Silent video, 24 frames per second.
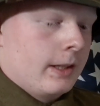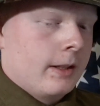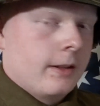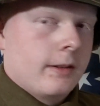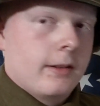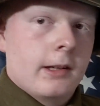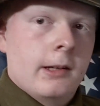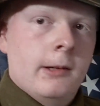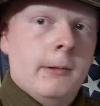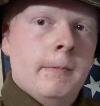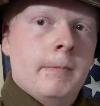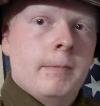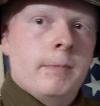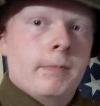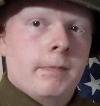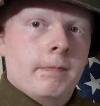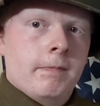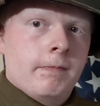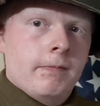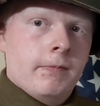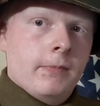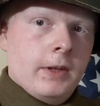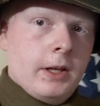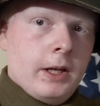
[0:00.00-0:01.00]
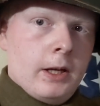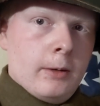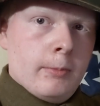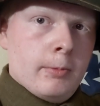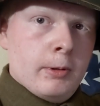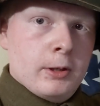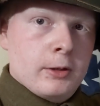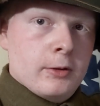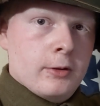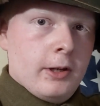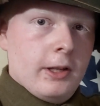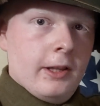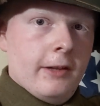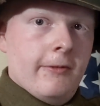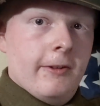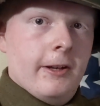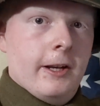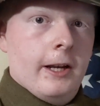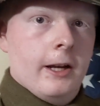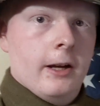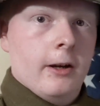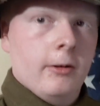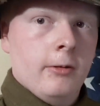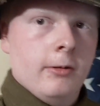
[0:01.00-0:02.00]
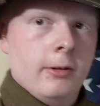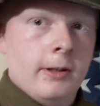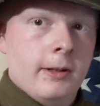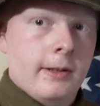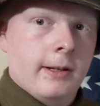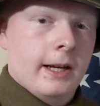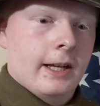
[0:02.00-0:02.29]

So, I hope you enjoyed the video.